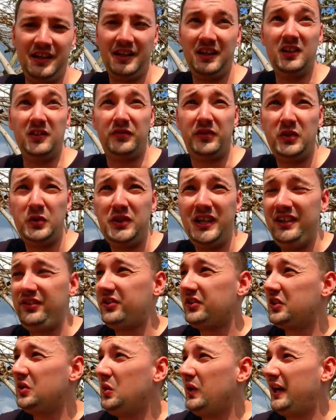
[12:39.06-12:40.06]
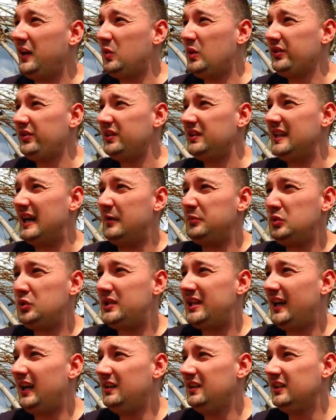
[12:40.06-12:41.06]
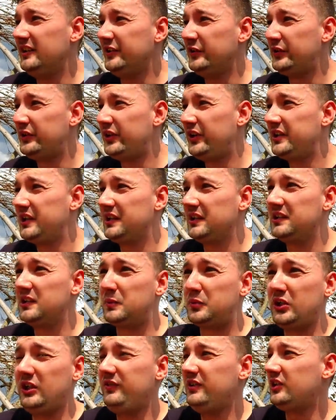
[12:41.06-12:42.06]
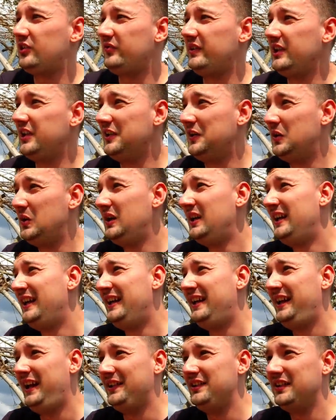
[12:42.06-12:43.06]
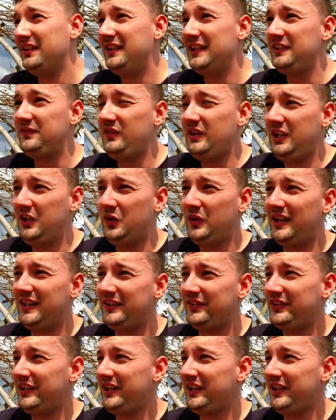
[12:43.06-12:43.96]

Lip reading: Yeah, a few days ago I was in Haputale. You saw that in the previous video. And in that video I